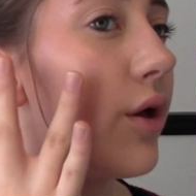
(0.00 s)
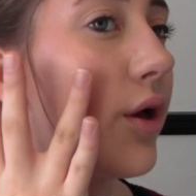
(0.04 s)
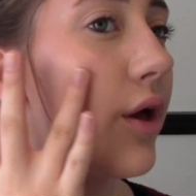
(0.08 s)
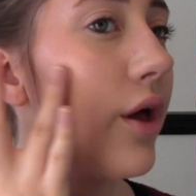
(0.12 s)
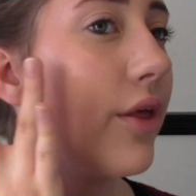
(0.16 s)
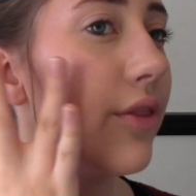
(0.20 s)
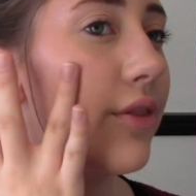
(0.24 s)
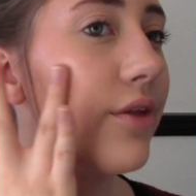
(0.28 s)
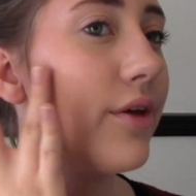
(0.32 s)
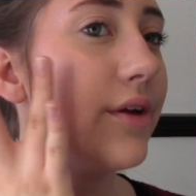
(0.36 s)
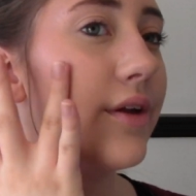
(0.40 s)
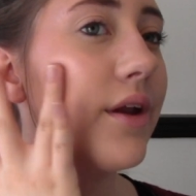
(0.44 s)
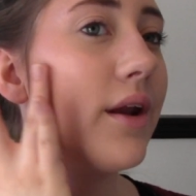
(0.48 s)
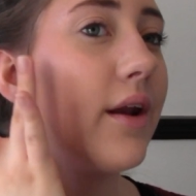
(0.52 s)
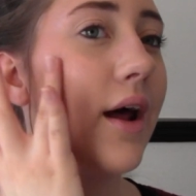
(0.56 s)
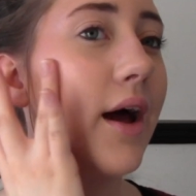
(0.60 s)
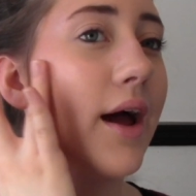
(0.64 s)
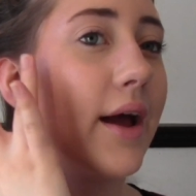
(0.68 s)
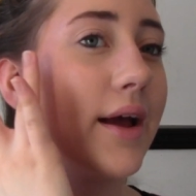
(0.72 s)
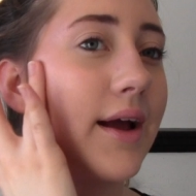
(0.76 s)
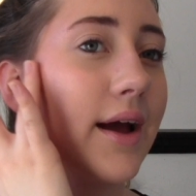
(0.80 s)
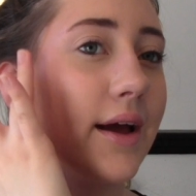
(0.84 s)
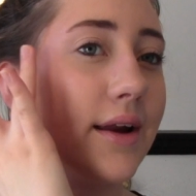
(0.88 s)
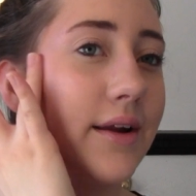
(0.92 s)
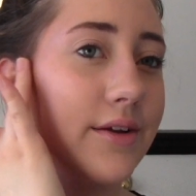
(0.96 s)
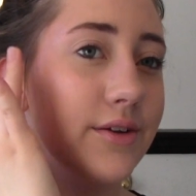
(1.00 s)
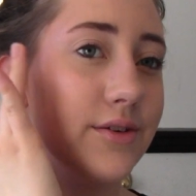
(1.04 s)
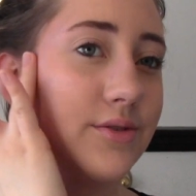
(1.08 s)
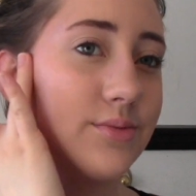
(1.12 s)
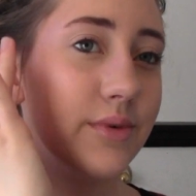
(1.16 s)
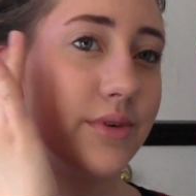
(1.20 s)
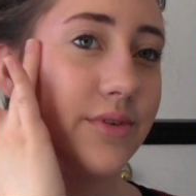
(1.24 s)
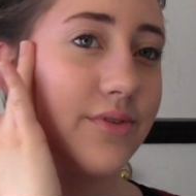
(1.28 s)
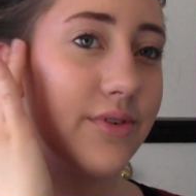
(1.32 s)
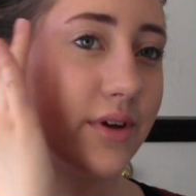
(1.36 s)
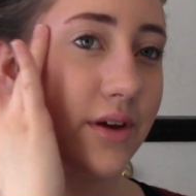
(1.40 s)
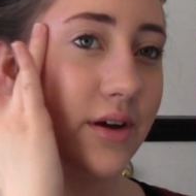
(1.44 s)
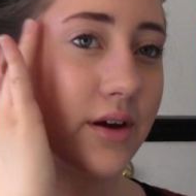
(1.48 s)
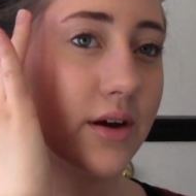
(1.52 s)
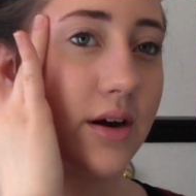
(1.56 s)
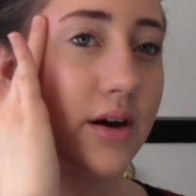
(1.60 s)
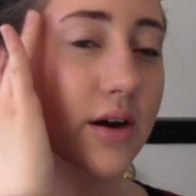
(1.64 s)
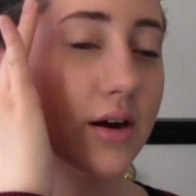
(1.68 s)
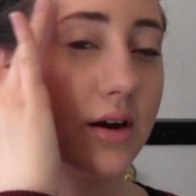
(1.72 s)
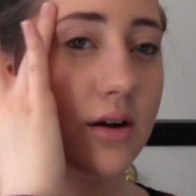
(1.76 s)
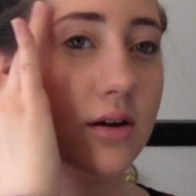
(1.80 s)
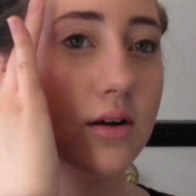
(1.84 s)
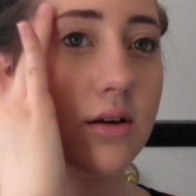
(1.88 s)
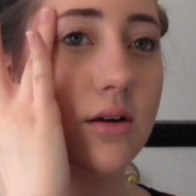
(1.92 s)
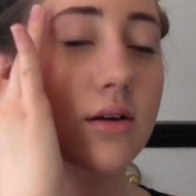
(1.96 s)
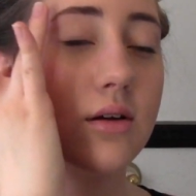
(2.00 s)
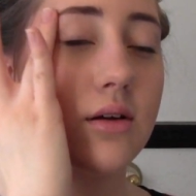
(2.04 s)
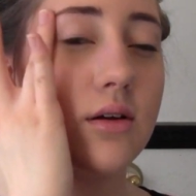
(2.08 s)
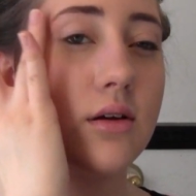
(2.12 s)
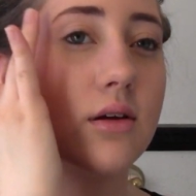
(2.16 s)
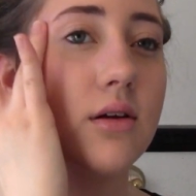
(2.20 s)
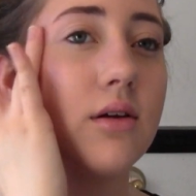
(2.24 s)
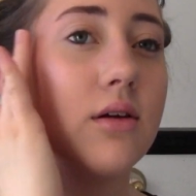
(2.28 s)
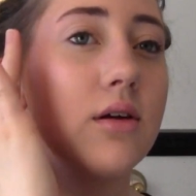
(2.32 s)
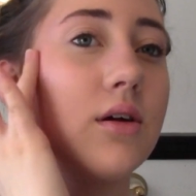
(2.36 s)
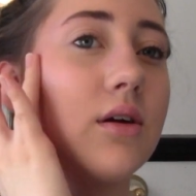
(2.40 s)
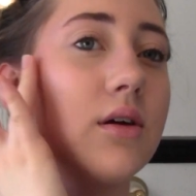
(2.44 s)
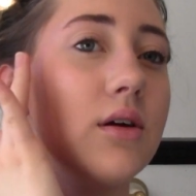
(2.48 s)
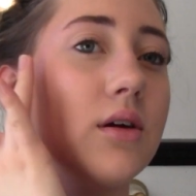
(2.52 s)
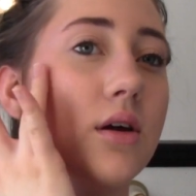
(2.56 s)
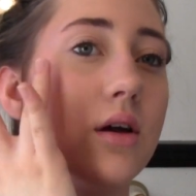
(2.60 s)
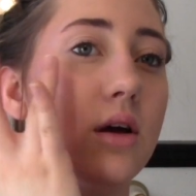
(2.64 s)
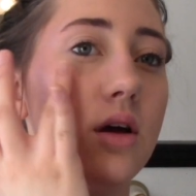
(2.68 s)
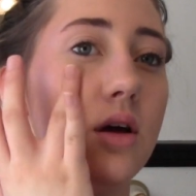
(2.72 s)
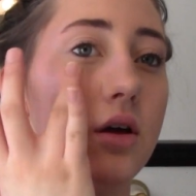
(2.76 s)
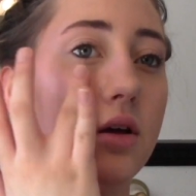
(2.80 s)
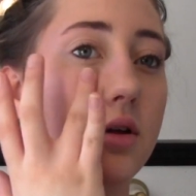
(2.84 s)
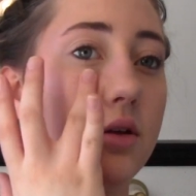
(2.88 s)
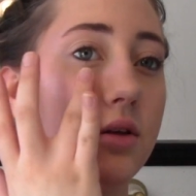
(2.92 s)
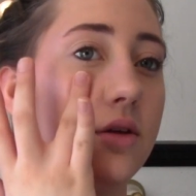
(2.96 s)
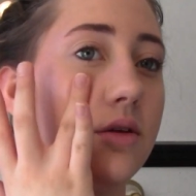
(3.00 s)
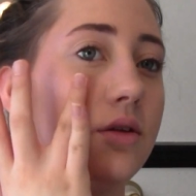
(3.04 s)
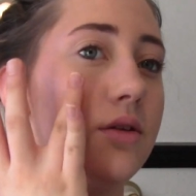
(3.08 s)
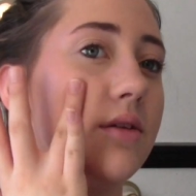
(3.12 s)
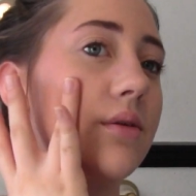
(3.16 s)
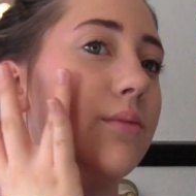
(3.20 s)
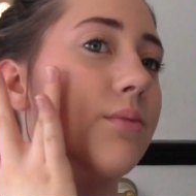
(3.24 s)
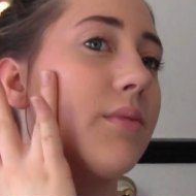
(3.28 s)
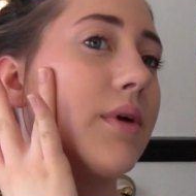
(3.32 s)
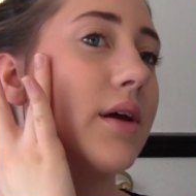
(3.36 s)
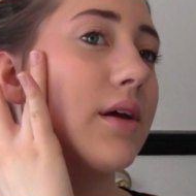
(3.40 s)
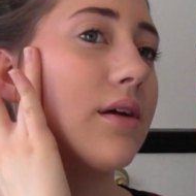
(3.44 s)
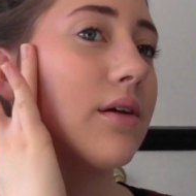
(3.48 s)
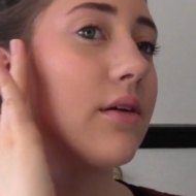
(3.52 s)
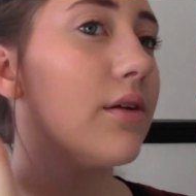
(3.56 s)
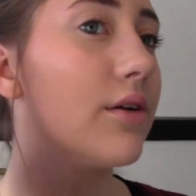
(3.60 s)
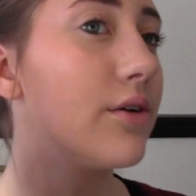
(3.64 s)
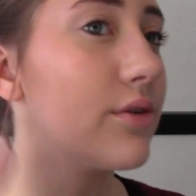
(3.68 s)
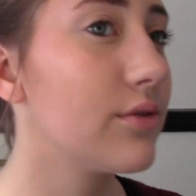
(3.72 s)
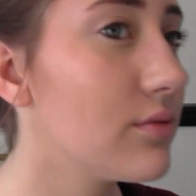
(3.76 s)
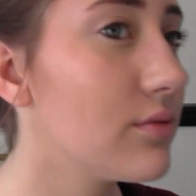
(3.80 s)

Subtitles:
And then I kind of use my finger just to make it look